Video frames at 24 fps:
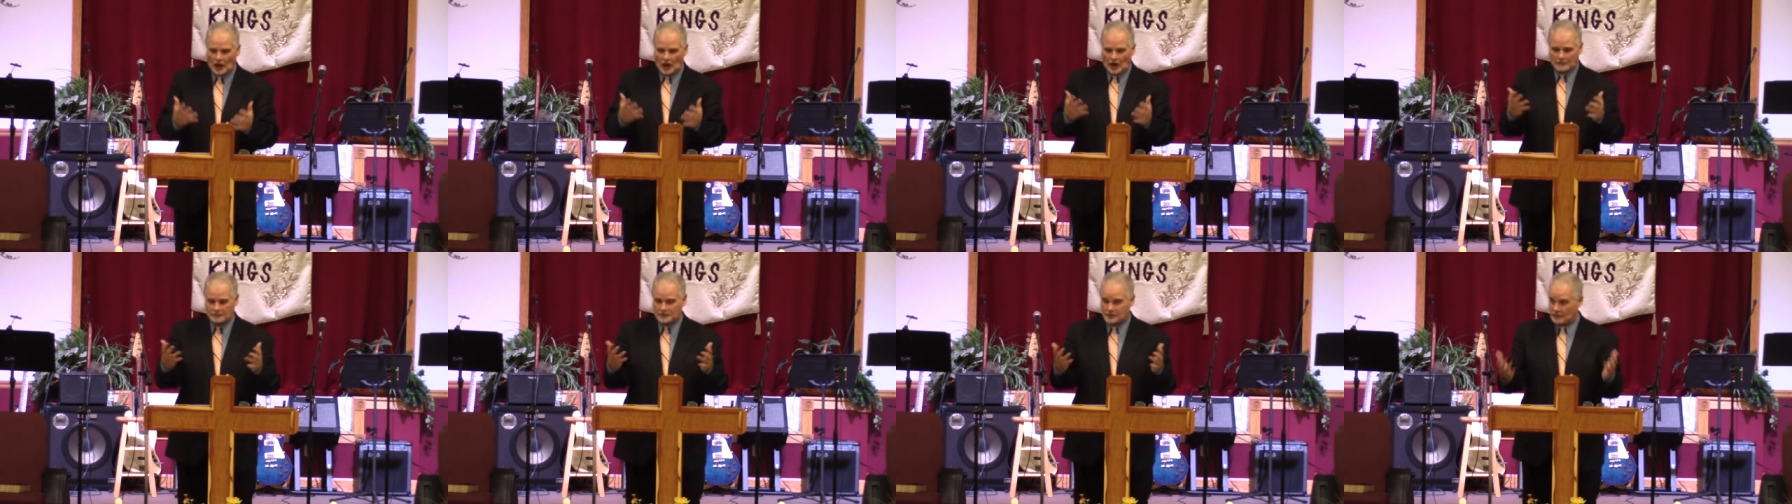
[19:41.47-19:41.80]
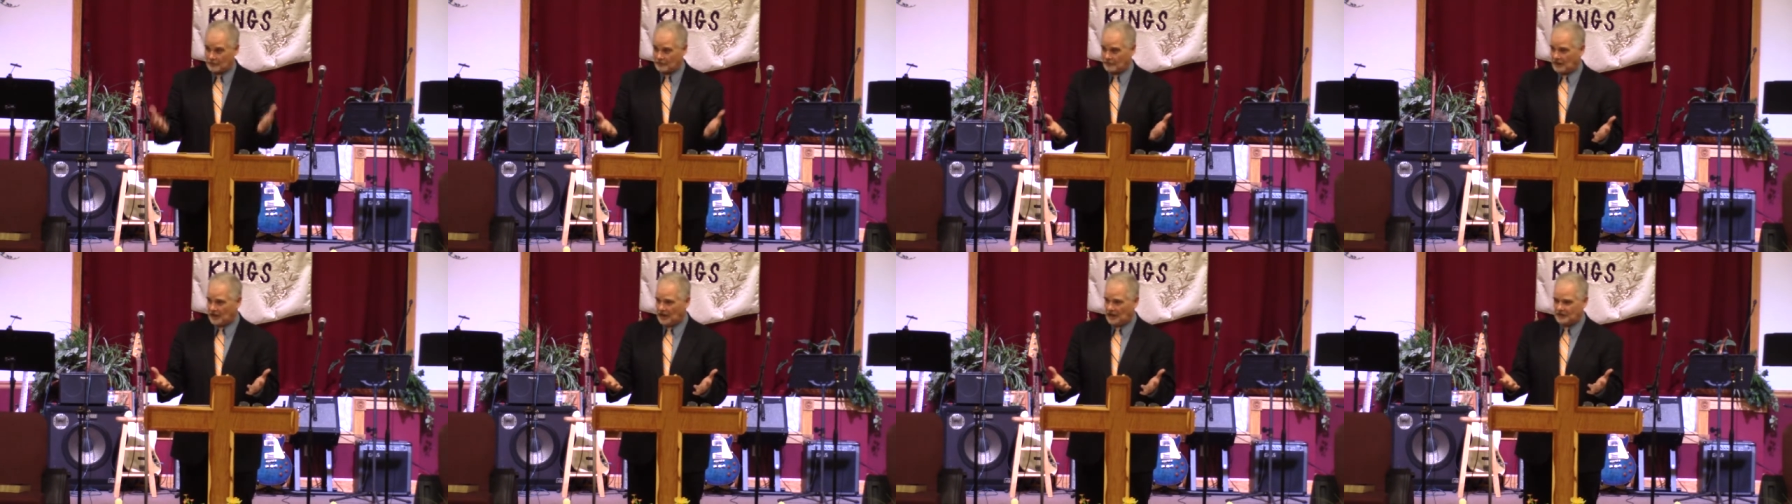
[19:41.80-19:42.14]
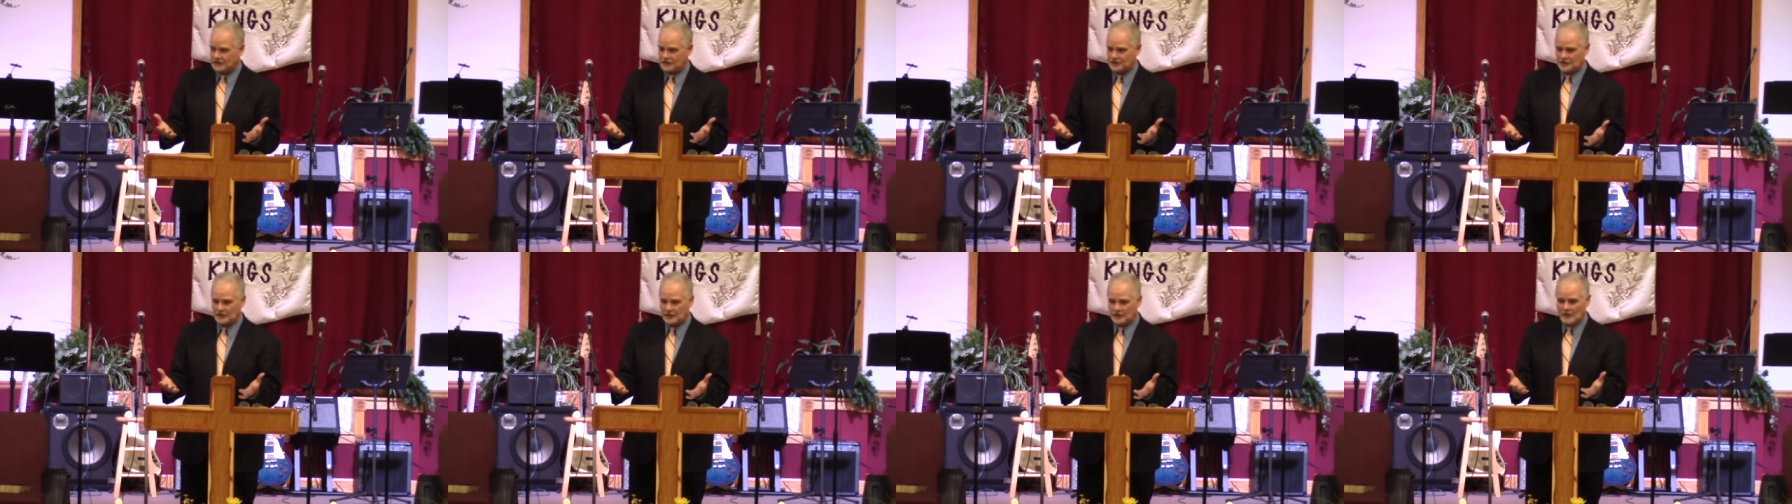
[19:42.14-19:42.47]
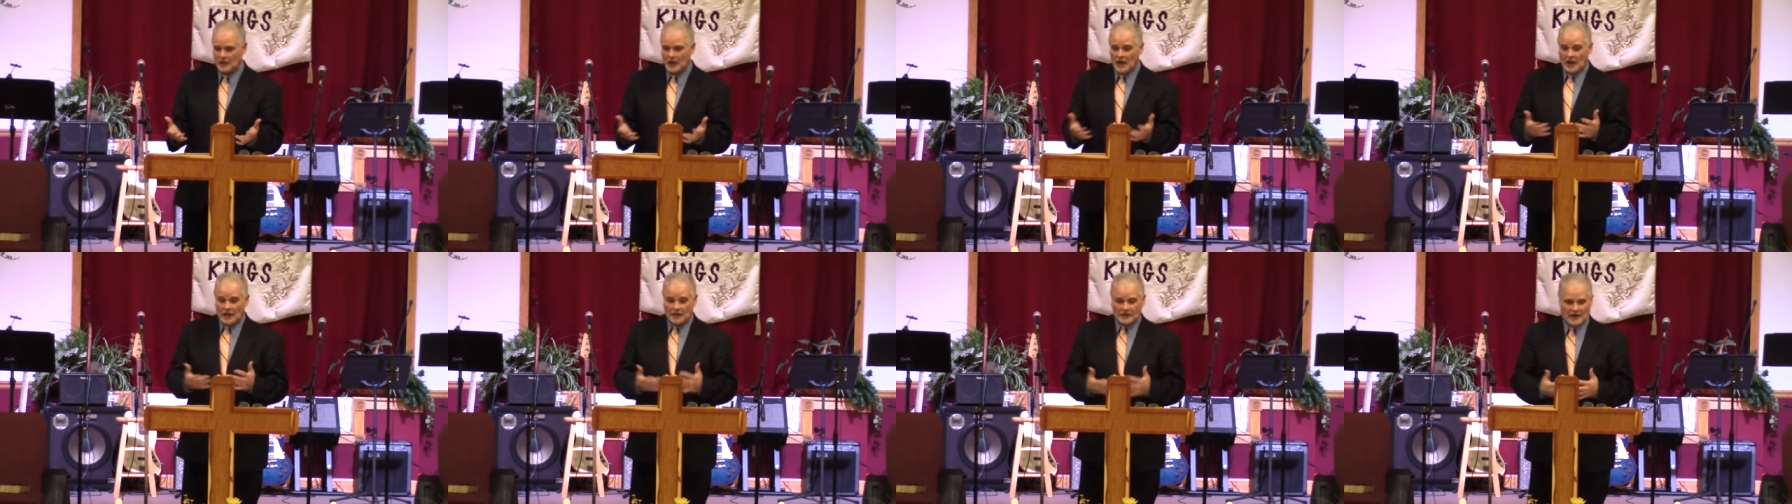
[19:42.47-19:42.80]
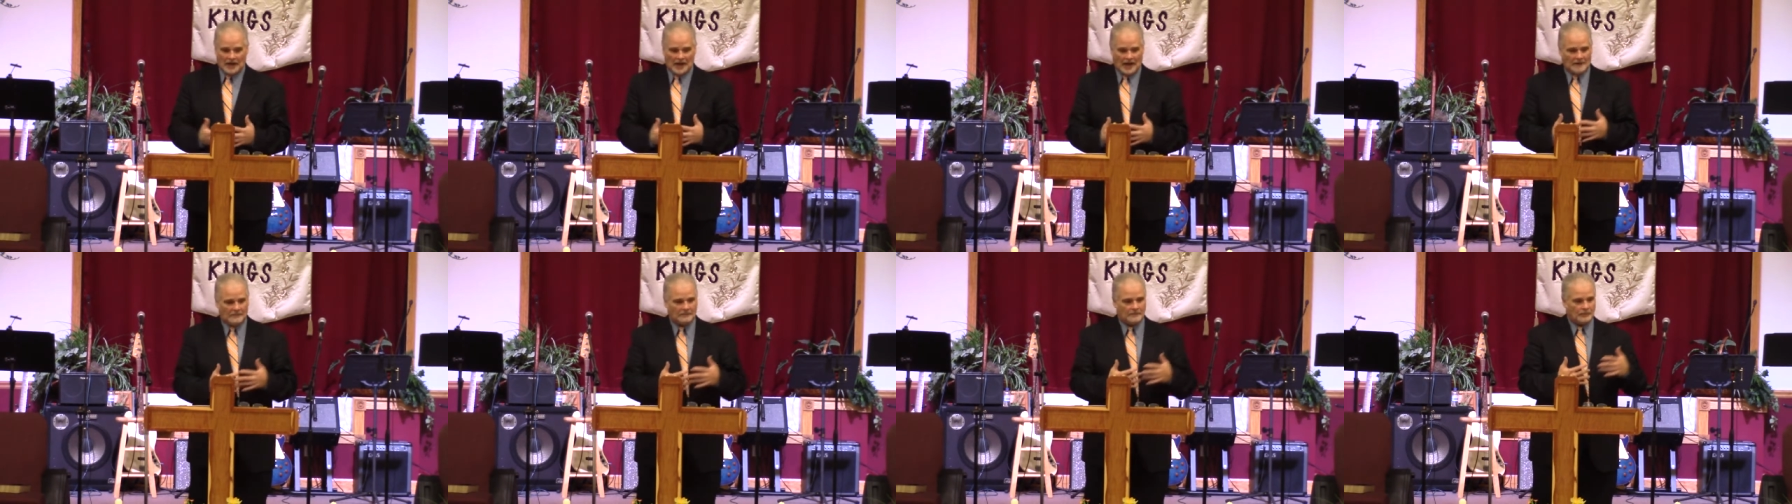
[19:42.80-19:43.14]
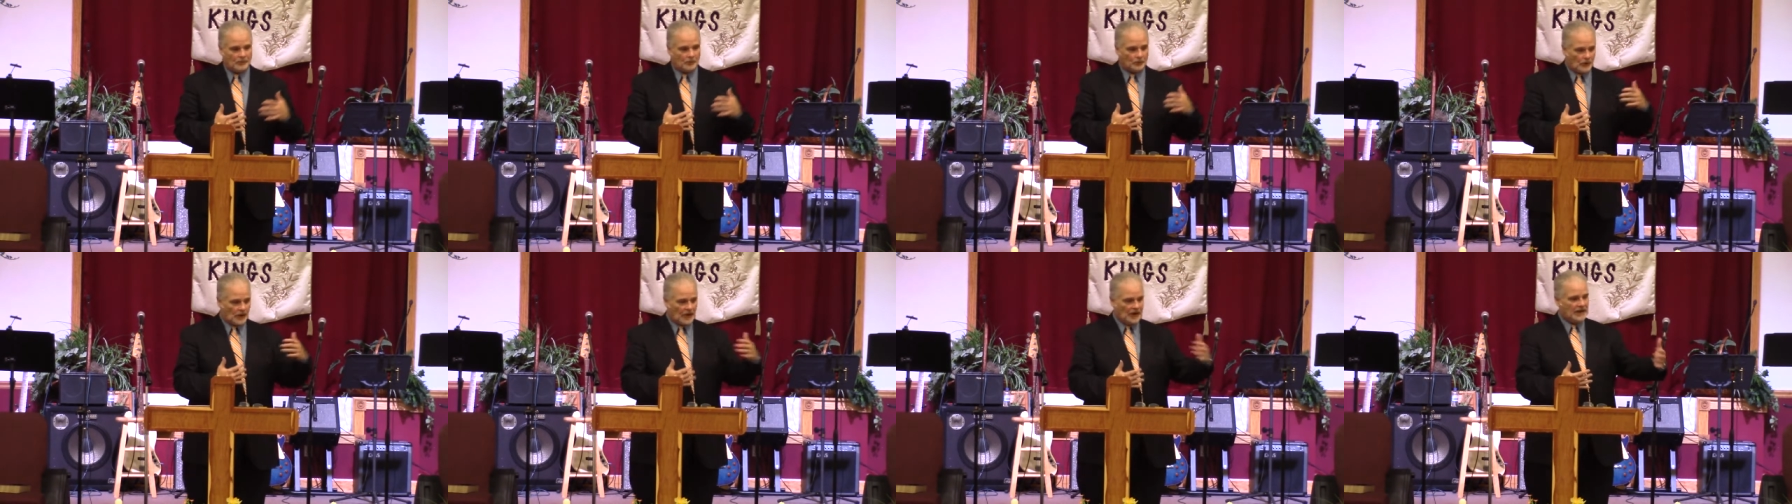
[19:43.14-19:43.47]
observation that
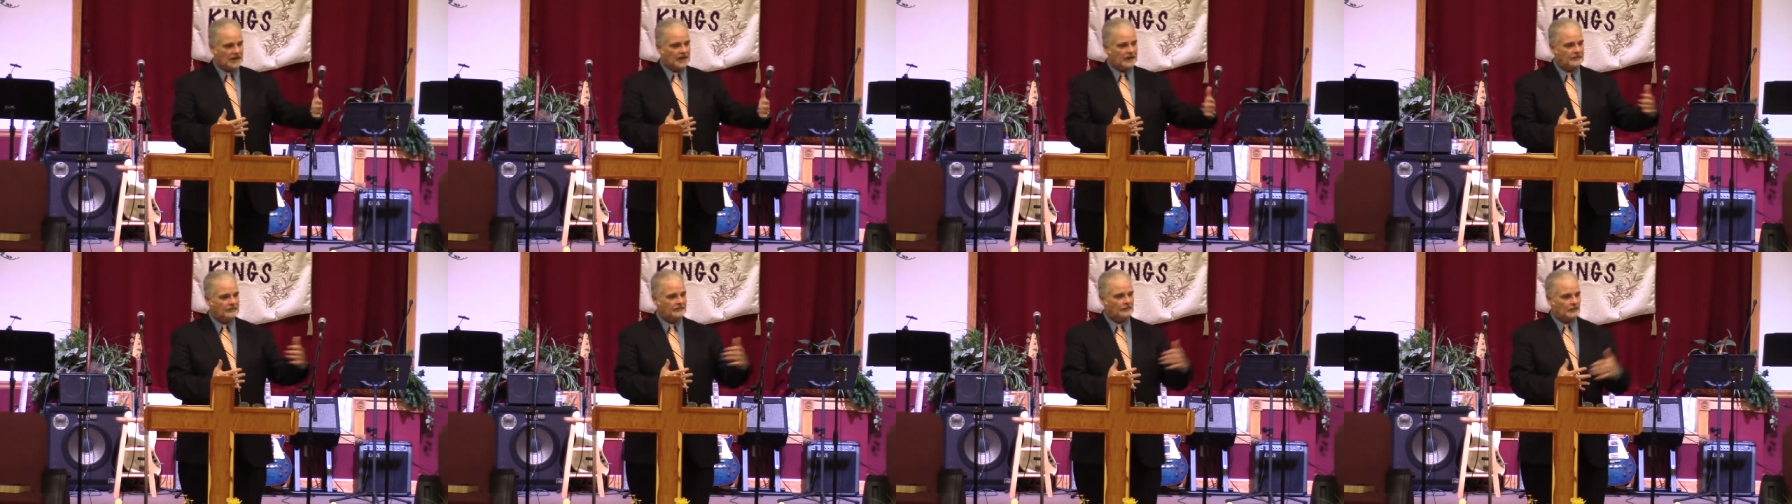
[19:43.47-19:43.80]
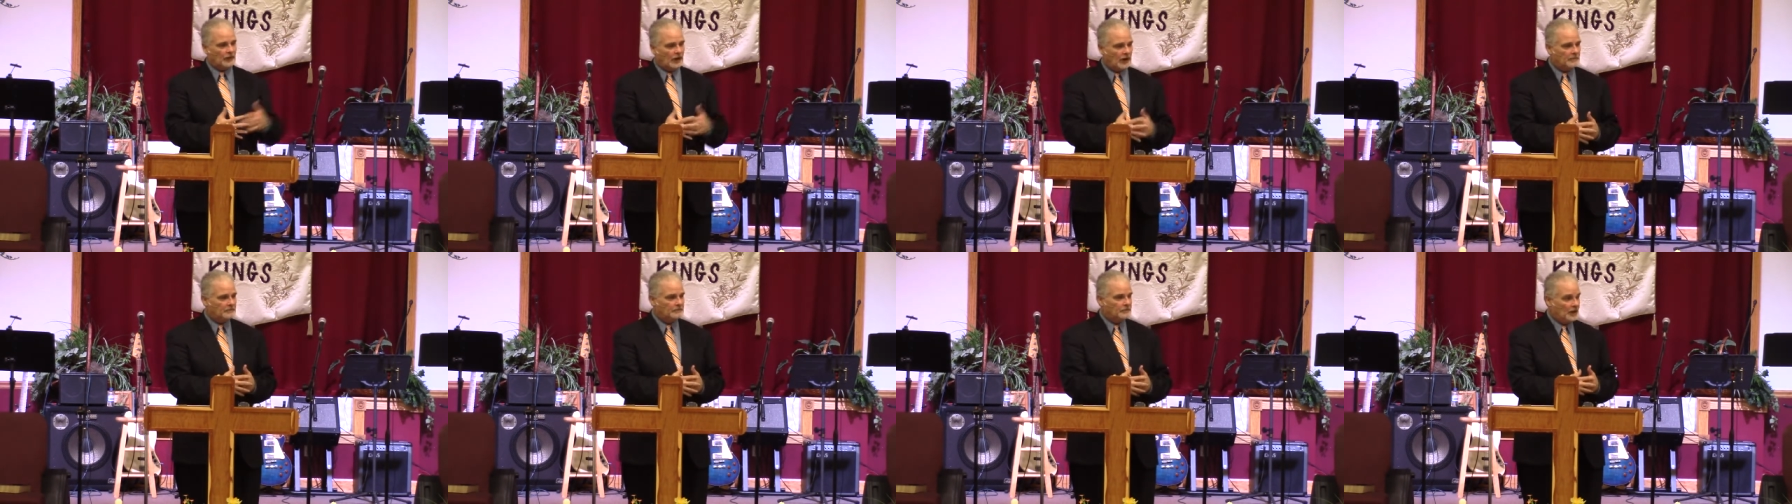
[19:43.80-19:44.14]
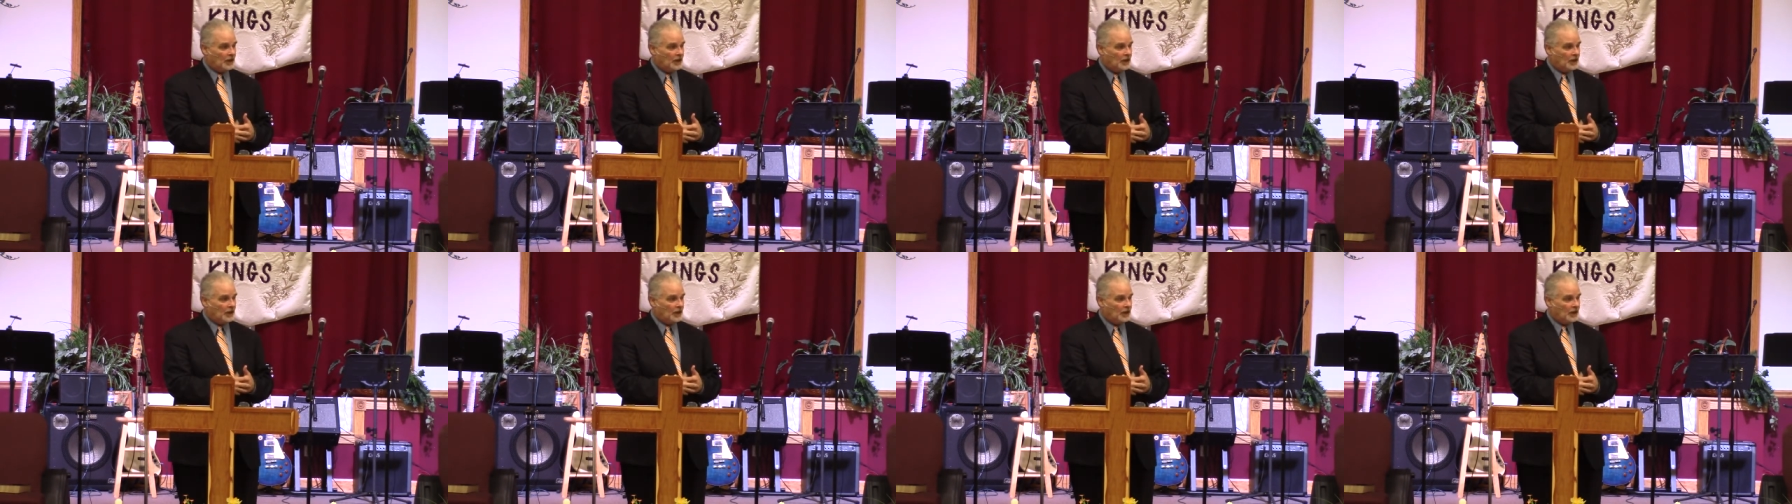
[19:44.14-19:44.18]
I'm reading from